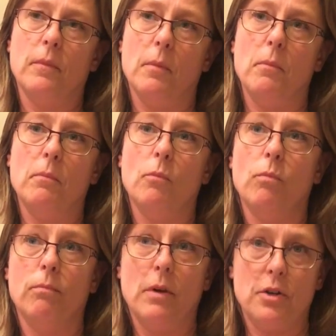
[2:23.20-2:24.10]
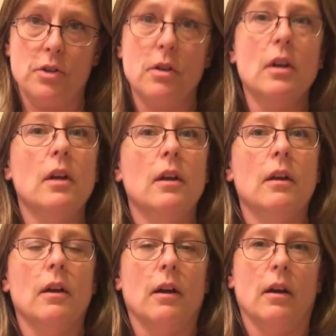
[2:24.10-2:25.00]
a much
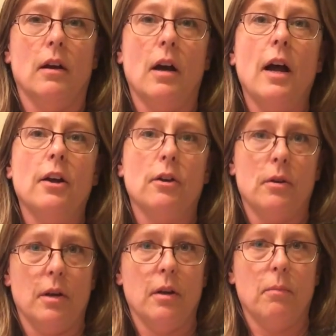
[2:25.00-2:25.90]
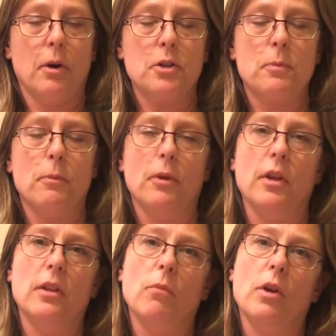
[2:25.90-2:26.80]
higher parts per
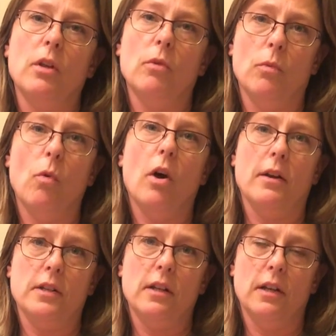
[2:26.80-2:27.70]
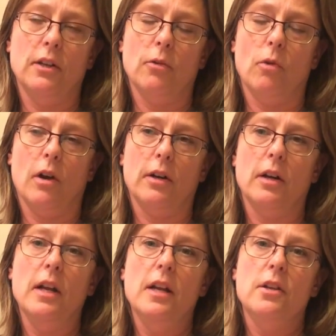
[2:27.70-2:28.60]
million than what you would want in your
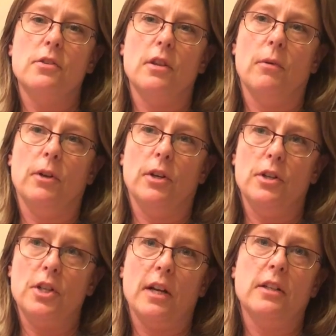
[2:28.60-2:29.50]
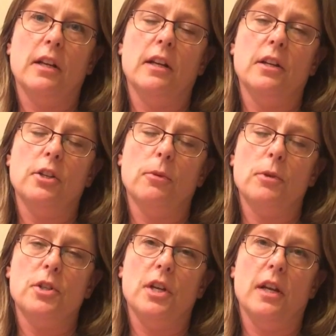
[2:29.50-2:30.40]
water, so that when you're injecting it into your
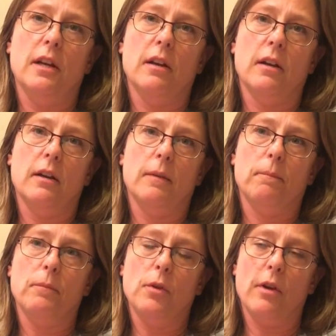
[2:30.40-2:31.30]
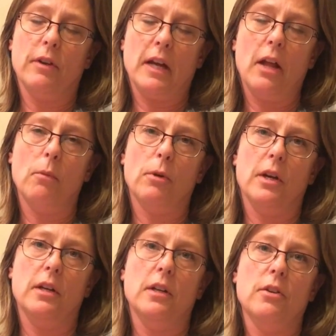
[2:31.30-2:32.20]
machine, you have it
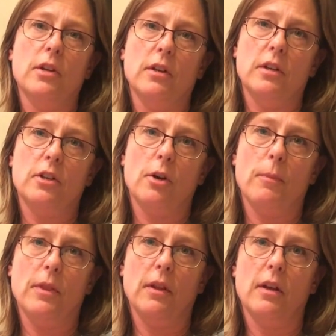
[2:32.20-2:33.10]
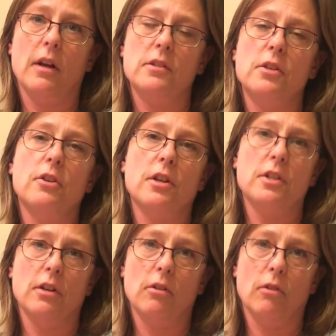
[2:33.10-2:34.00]
calibrated and you can determine the
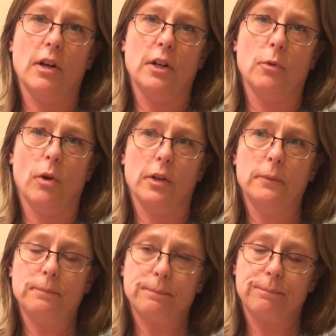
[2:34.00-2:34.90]
concentration of chlorine in your water.